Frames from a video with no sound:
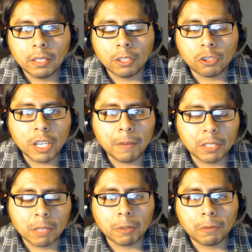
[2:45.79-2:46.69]
the
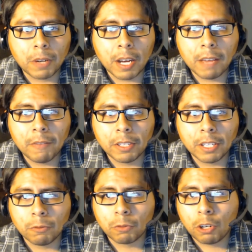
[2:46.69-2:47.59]
Chiefs number 5, and
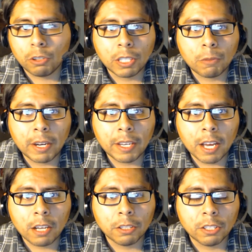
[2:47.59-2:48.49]
then currently right
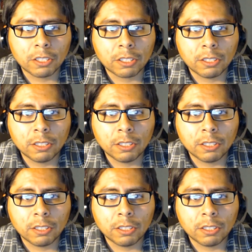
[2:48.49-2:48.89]
now the